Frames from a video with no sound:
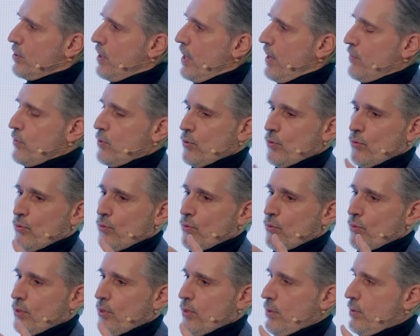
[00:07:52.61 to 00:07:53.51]
You have
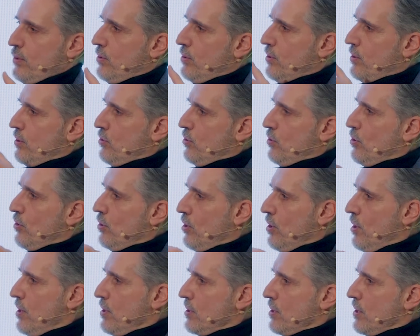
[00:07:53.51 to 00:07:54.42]
to go into your
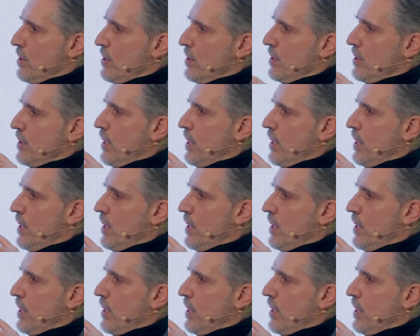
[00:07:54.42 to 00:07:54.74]
closet,